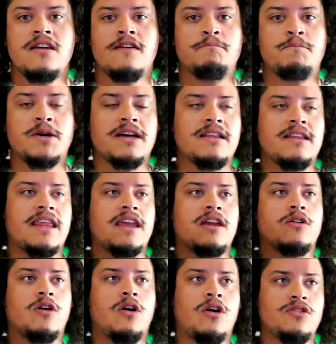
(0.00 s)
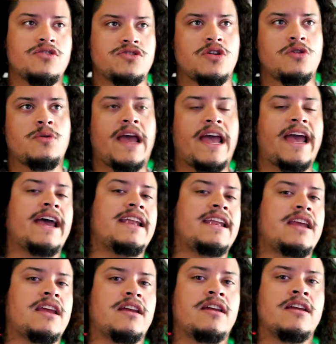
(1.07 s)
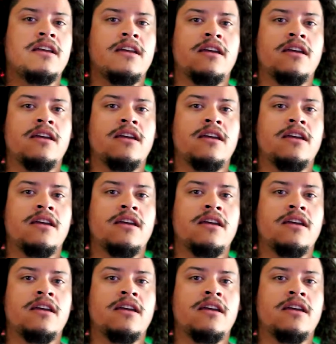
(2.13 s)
but they are also adding